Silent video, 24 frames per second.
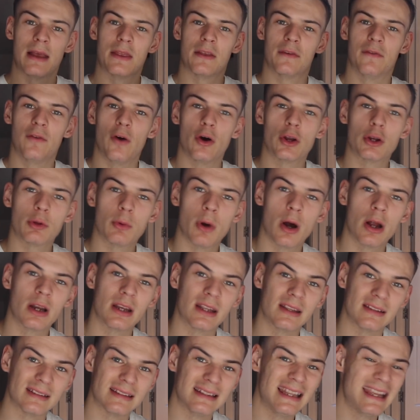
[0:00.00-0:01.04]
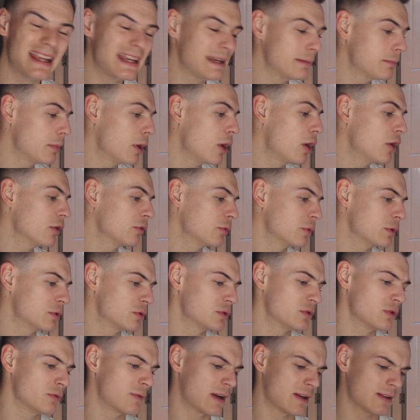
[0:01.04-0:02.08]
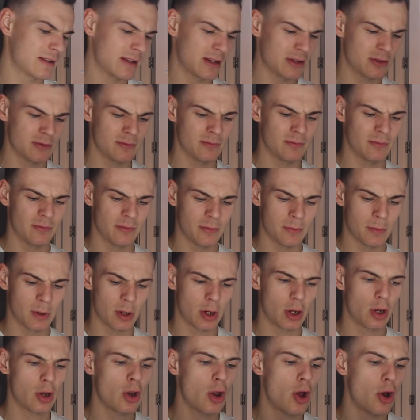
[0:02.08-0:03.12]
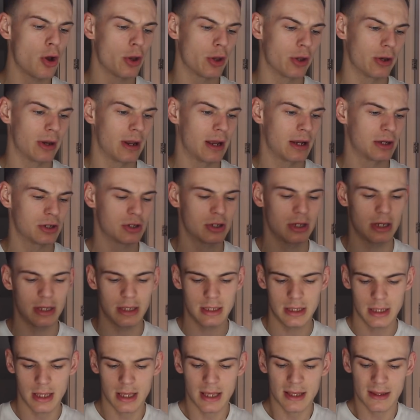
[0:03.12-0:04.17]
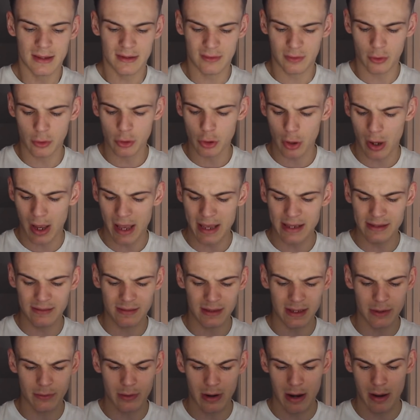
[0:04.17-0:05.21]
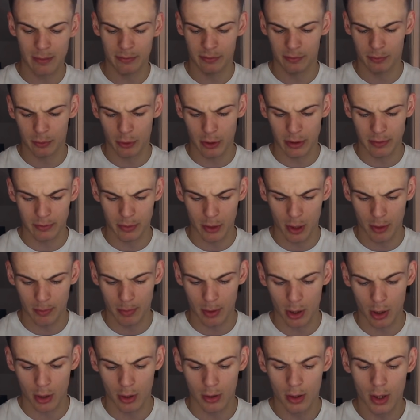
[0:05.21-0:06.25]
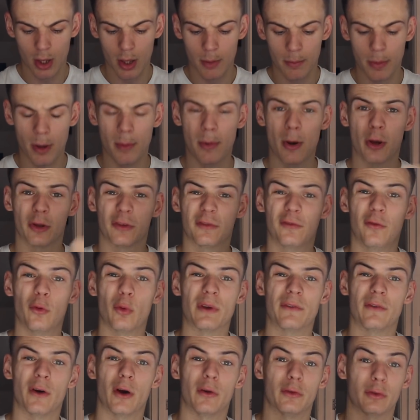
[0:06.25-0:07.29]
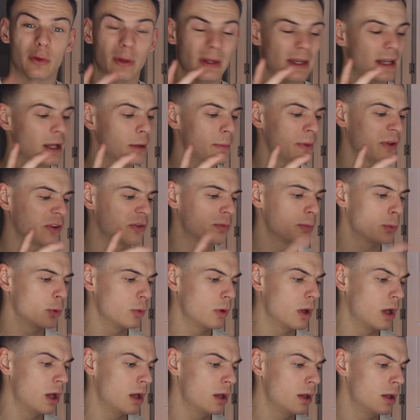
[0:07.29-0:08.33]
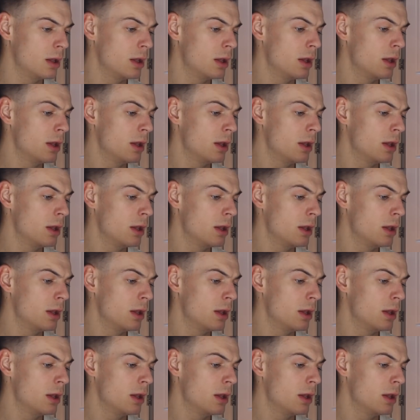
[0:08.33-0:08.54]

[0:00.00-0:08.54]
The final one is lean bars, which was a recommendation from a client, actually. This only got 18 grams of protein per bar. Per bar's 45, so a little bit smaller.